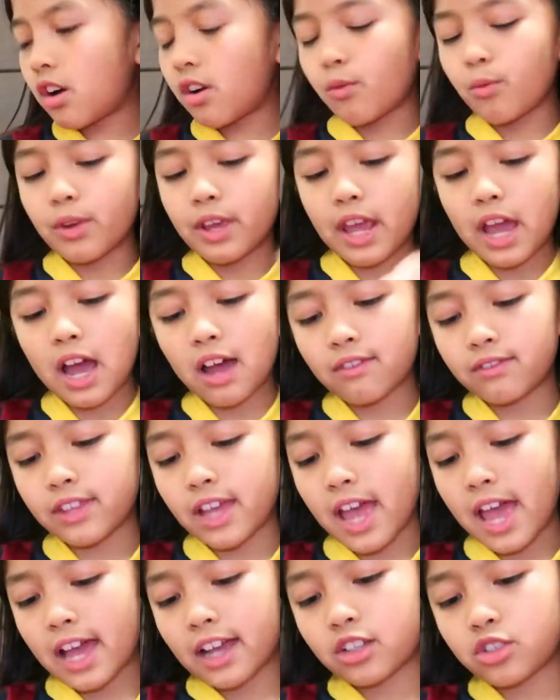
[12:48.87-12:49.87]
We have the
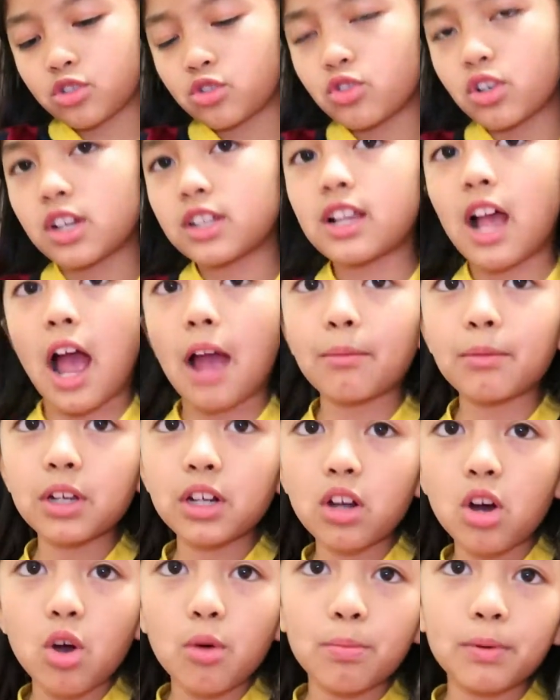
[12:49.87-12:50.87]
extras. I'm
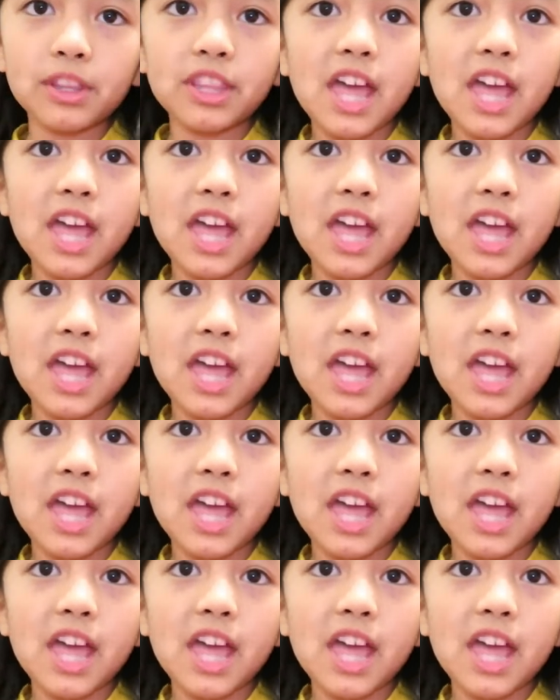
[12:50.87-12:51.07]
gonna open